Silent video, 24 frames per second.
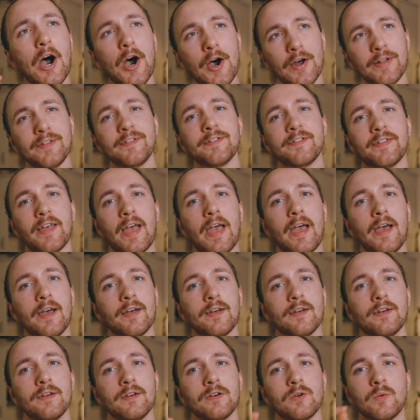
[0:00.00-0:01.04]
earns it,
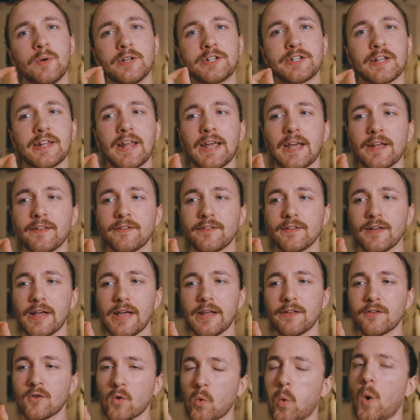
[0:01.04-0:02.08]
which I think is
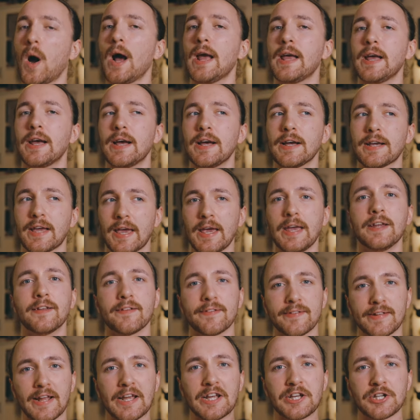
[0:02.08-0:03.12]
quite a key
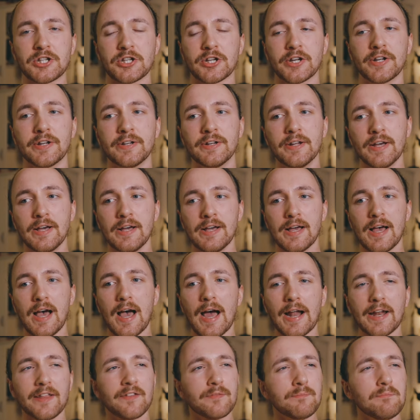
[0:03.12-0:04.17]
distinction
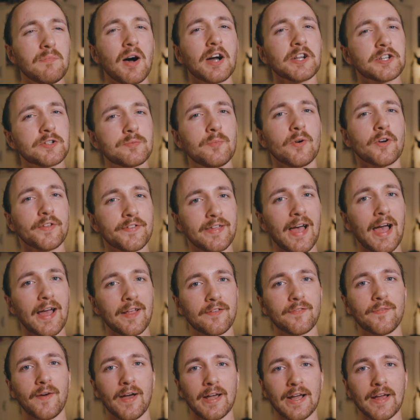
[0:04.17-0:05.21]
and is much more
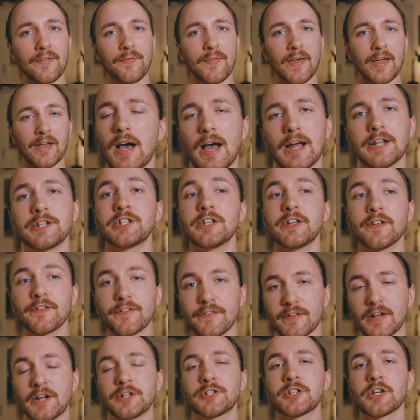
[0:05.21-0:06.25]
satisfying, I think. And she
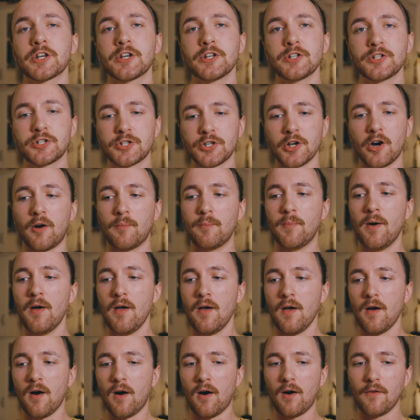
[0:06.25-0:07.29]
does such a good job
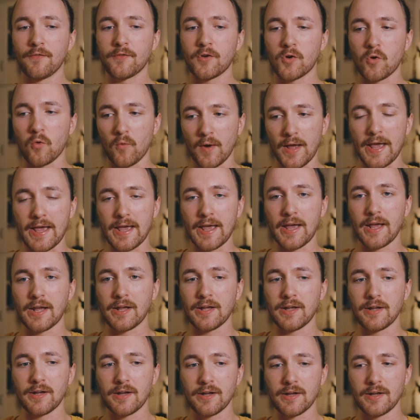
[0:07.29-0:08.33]
of
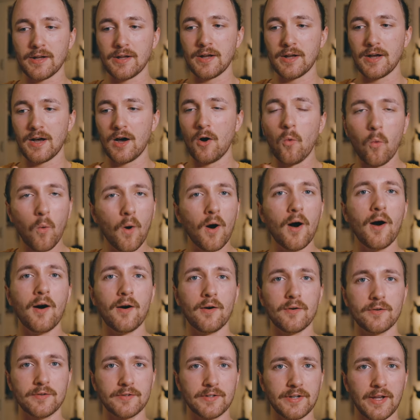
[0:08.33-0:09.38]
creating a
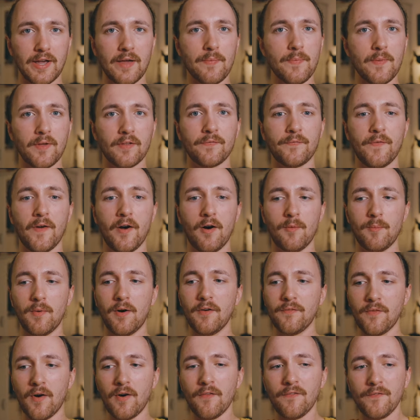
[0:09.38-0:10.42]
world in this film,
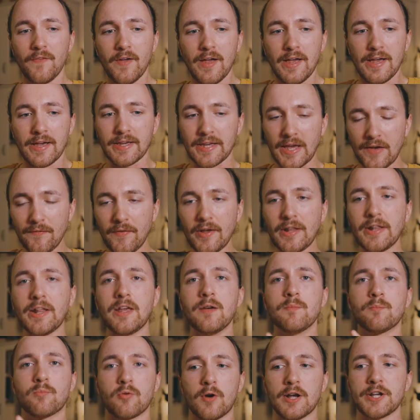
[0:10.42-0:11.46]
of giving the
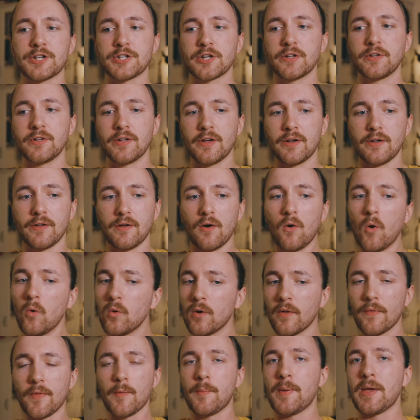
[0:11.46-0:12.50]
impression that all
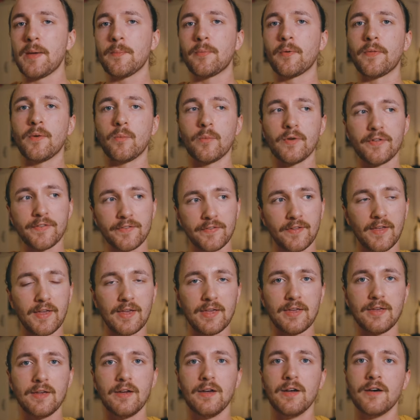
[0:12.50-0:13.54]
of the people that we
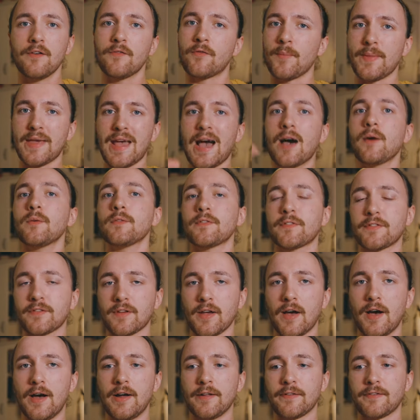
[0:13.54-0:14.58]
see from the
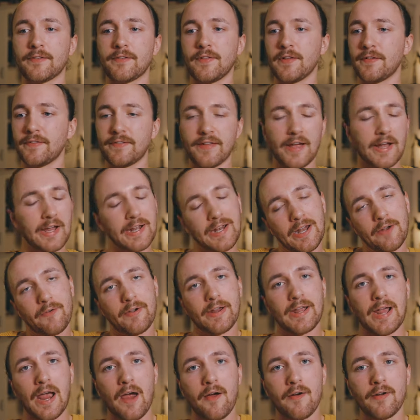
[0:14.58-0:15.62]
outskirts, the secondary
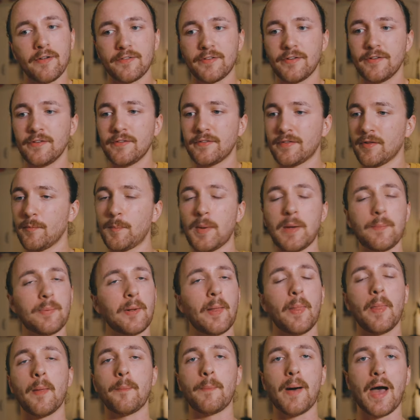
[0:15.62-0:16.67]
characters, the people
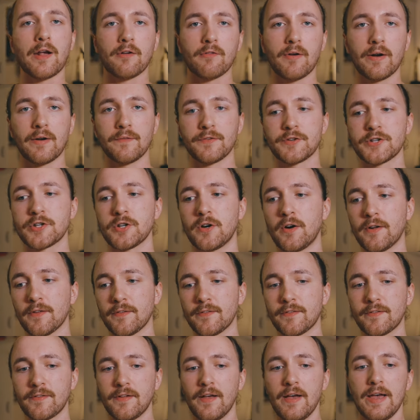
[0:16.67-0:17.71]
in the background of
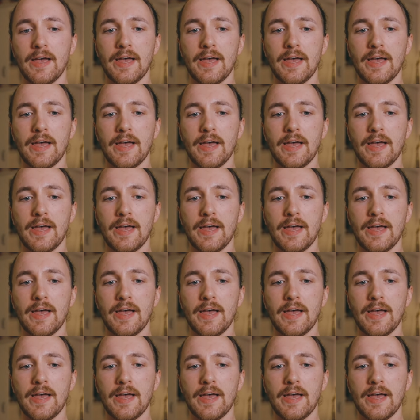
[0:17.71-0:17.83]
shots,